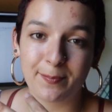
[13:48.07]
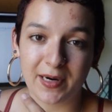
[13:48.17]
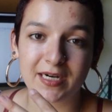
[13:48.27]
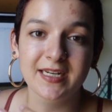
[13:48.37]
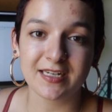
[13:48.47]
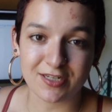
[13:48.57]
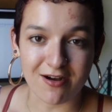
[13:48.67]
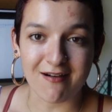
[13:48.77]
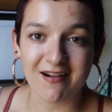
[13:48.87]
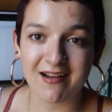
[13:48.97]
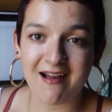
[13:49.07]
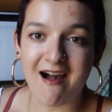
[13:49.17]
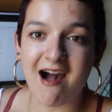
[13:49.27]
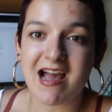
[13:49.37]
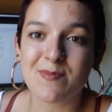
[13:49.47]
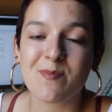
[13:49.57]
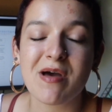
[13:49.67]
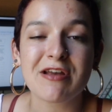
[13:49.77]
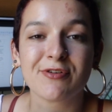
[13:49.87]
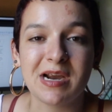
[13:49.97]
barking dog, I am in
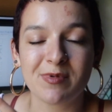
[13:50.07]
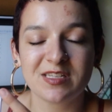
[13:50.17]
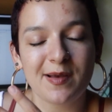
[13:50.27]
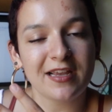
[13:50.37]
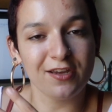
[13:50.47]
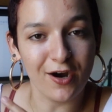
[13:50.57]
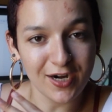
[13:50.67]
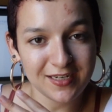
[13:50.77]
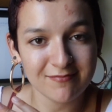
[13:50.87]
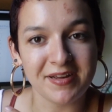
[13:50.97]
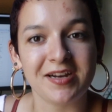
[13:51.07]
my grandma's backyard.